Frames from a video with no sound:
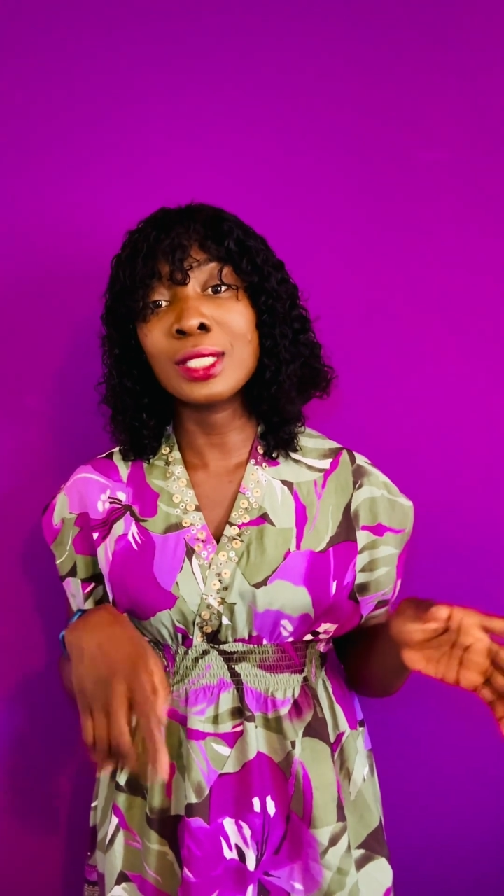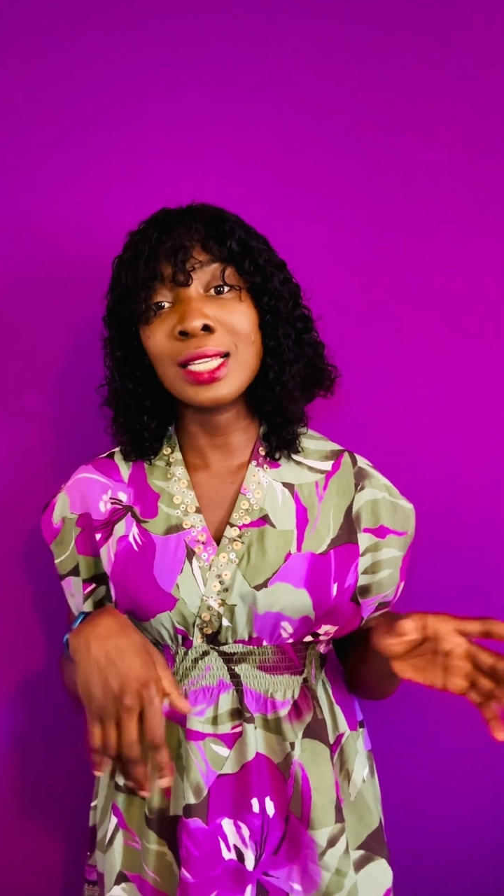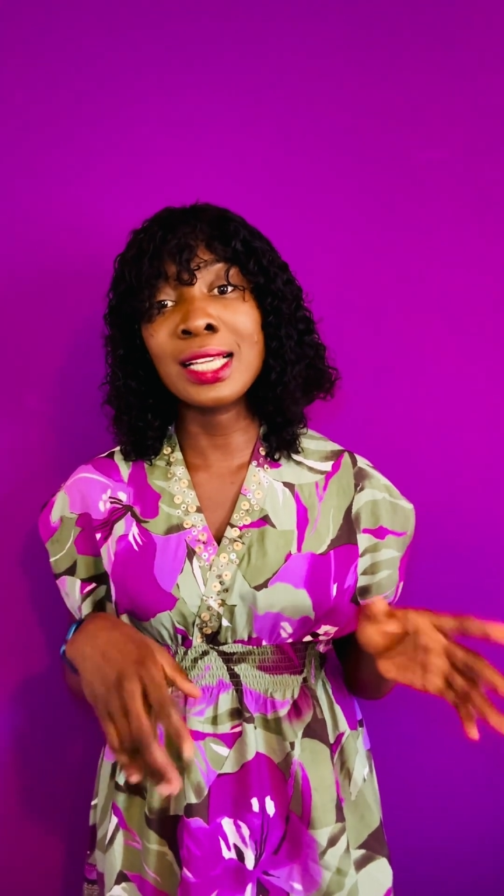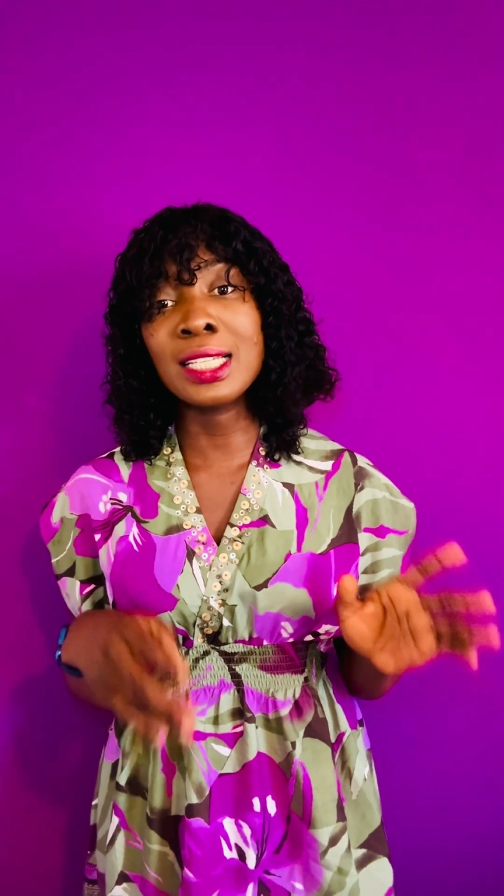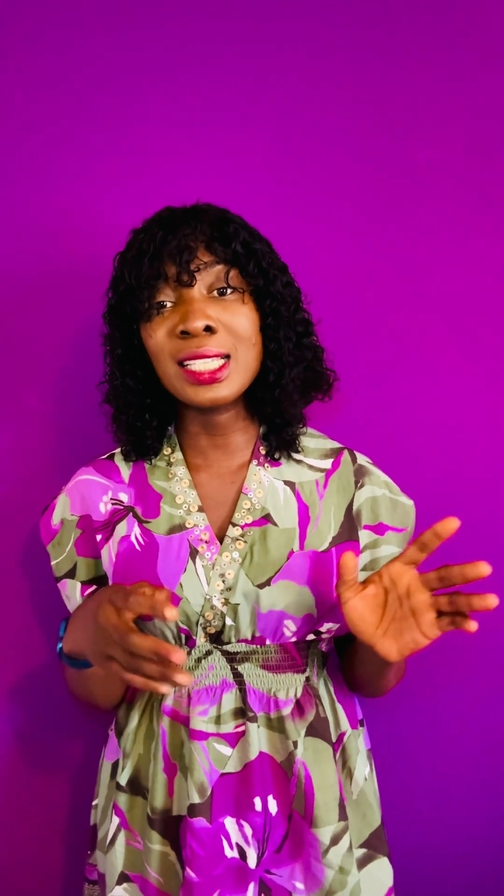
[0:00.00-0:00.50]

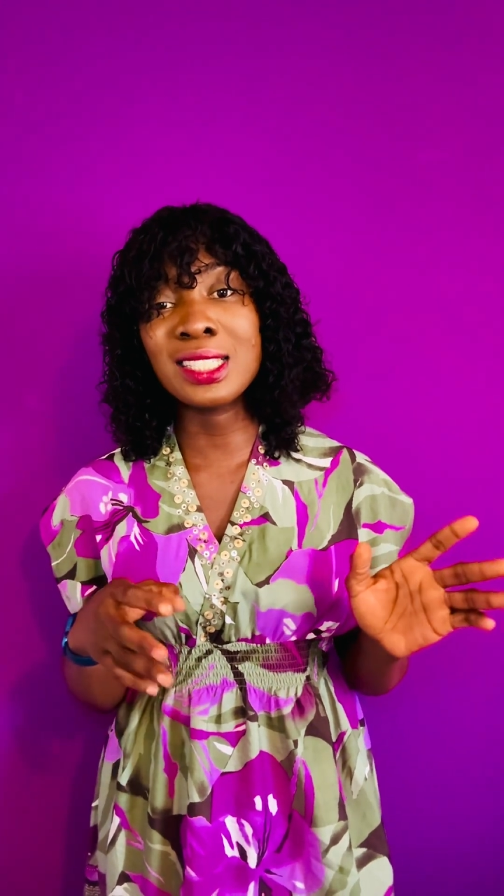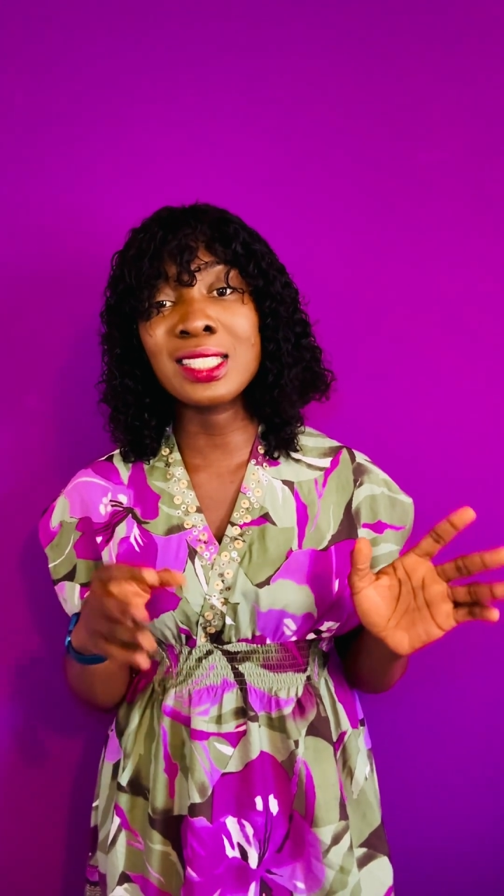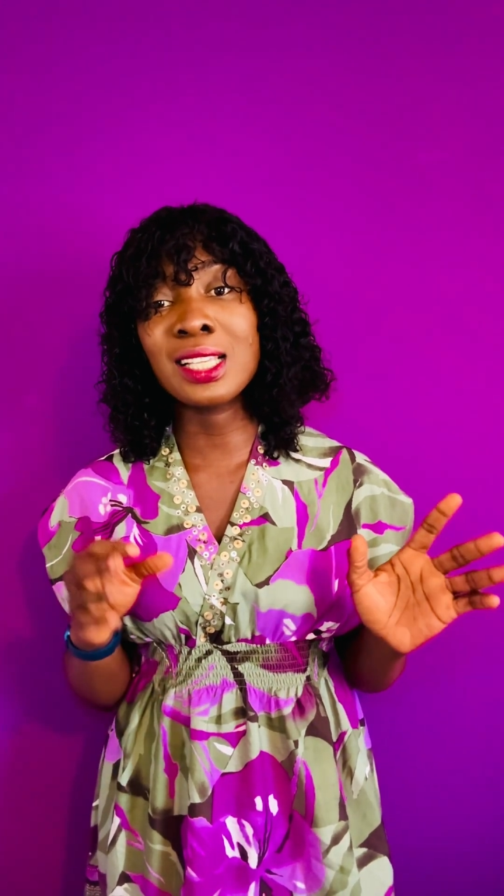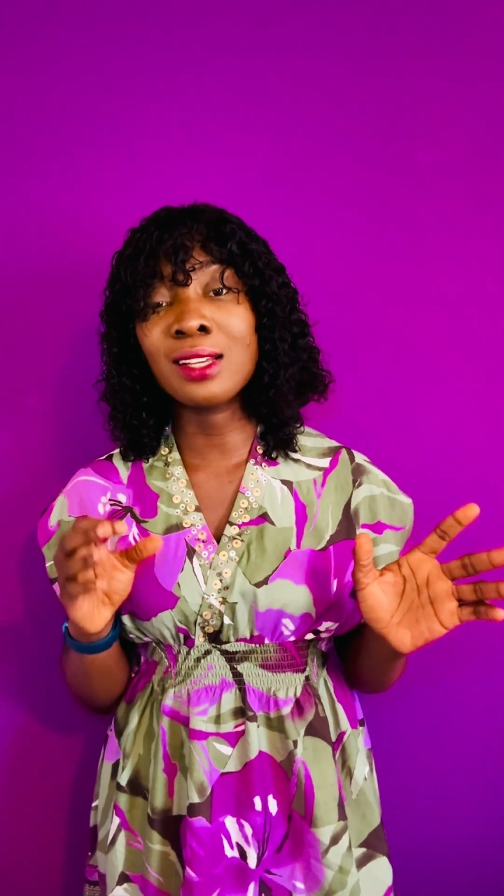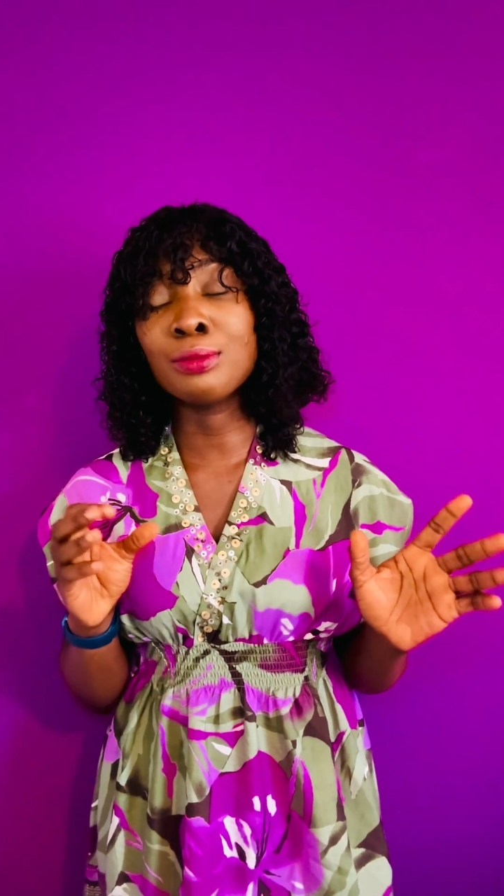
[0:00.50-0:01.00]
Zealand
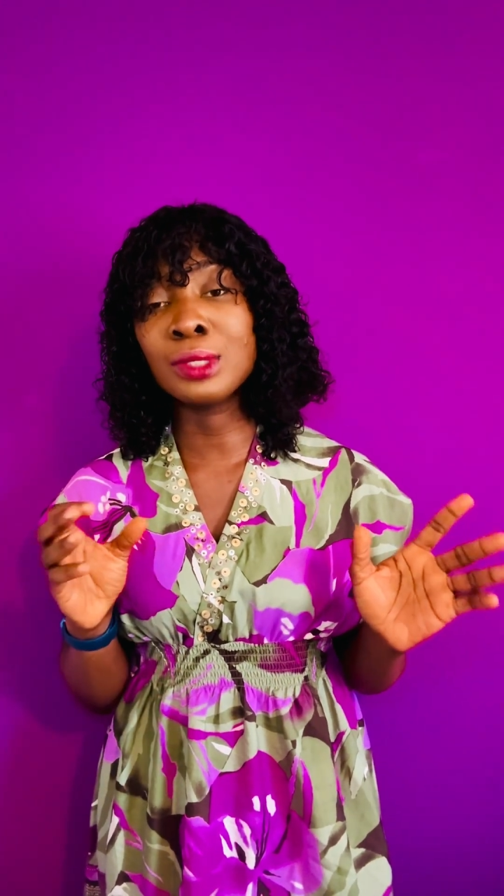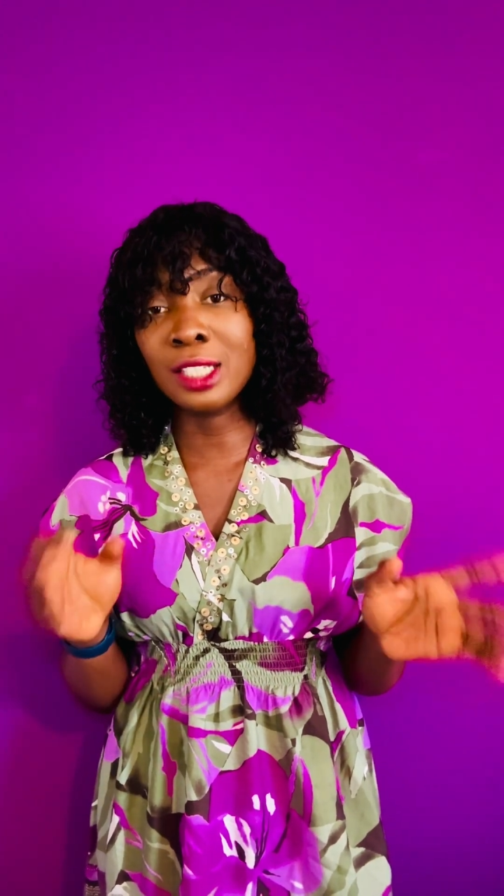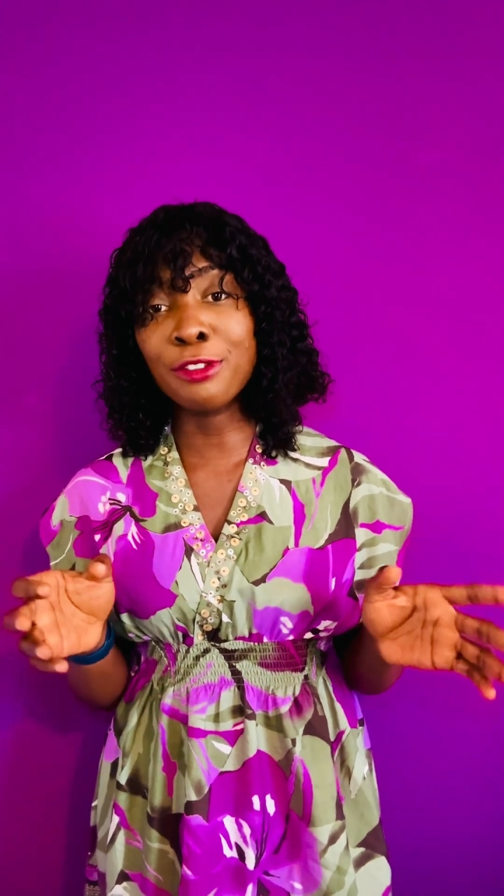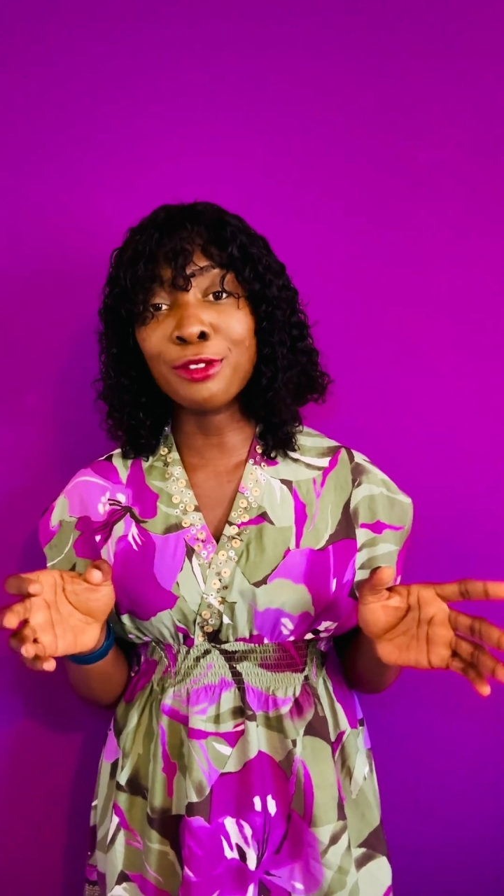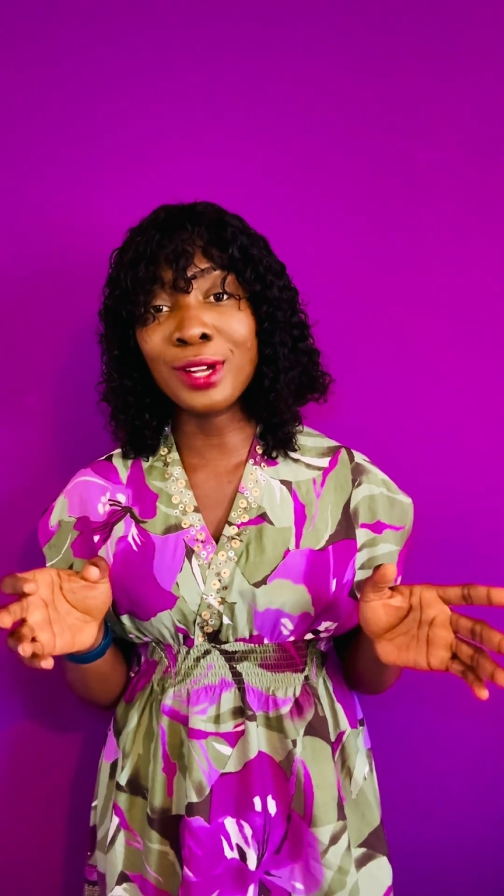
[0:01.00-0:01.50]
is
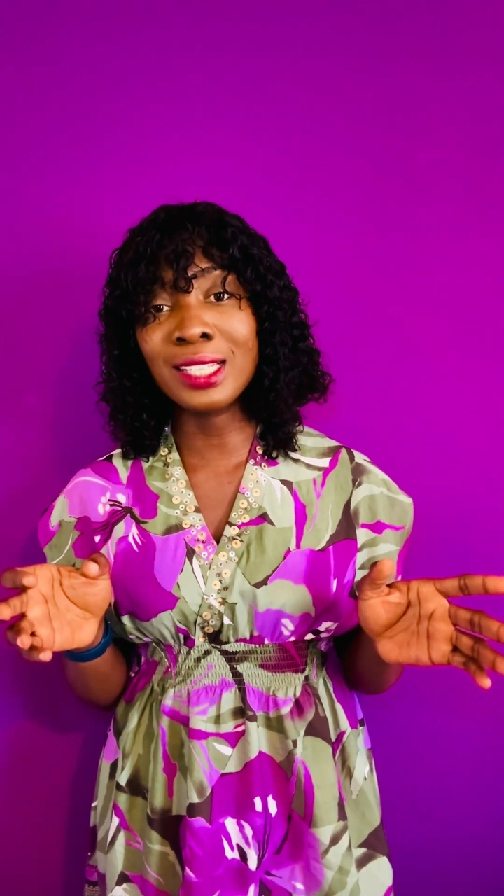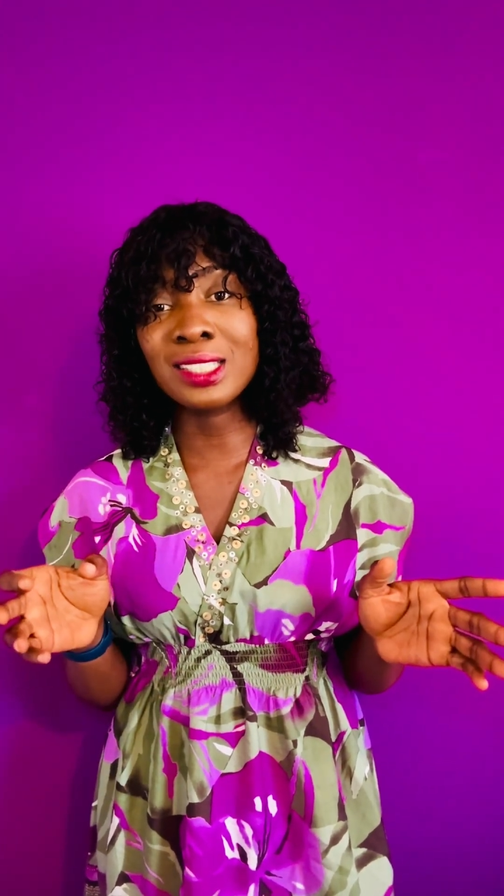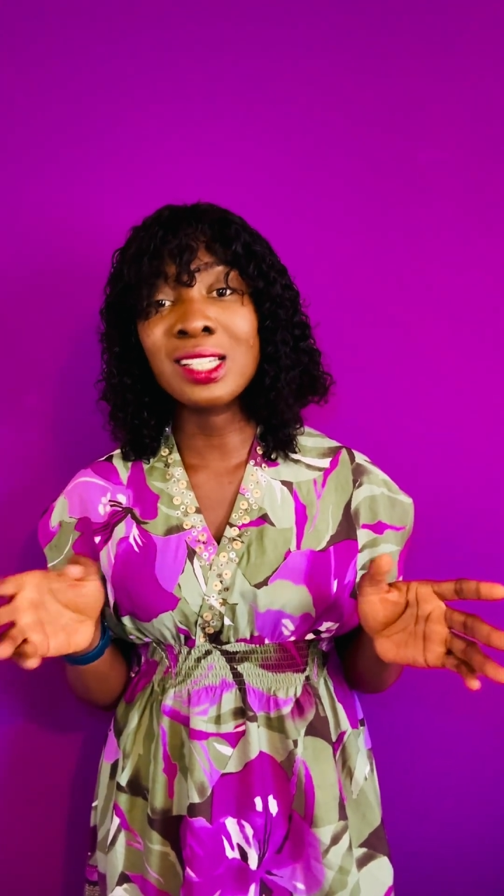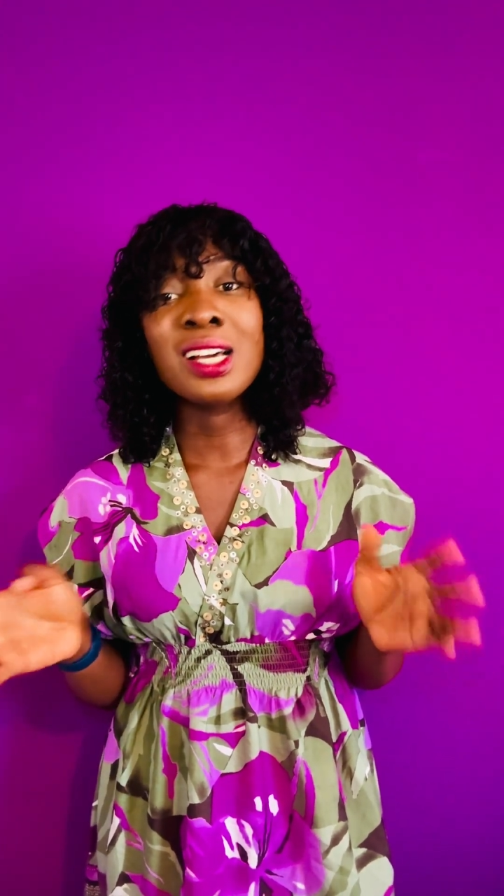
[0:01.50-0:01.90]
different.